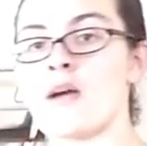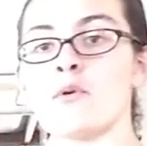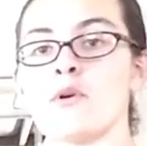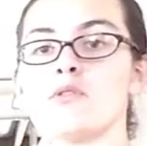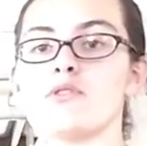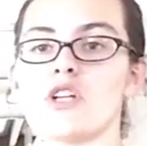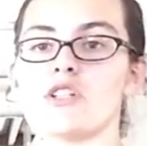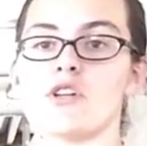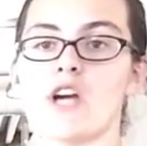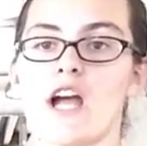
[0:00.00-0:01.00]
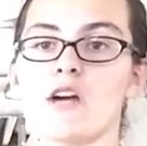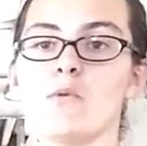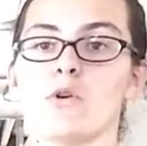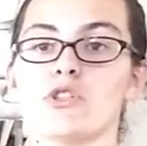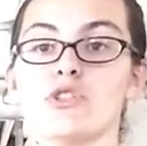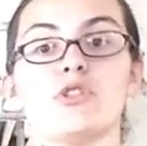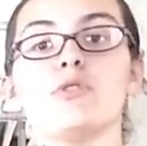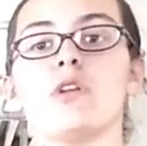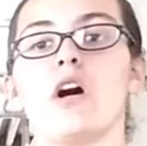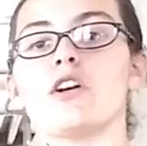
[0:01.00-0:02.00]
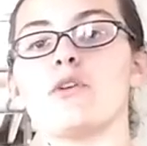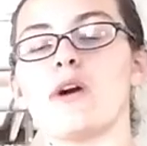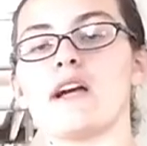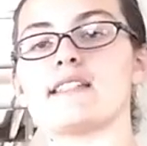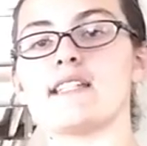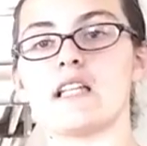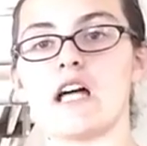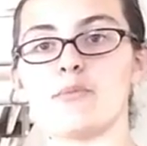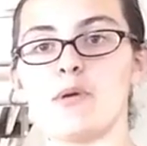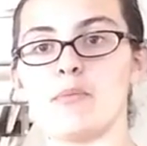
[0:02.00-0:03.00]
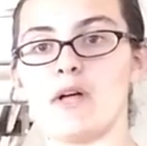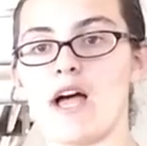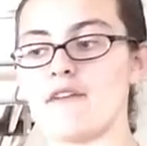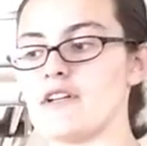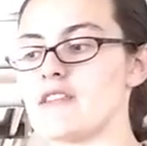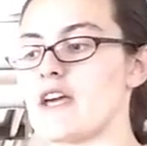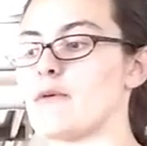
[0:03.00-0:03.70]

So now I'm going to adjust her hackamore too long to where I see a lot of people have it.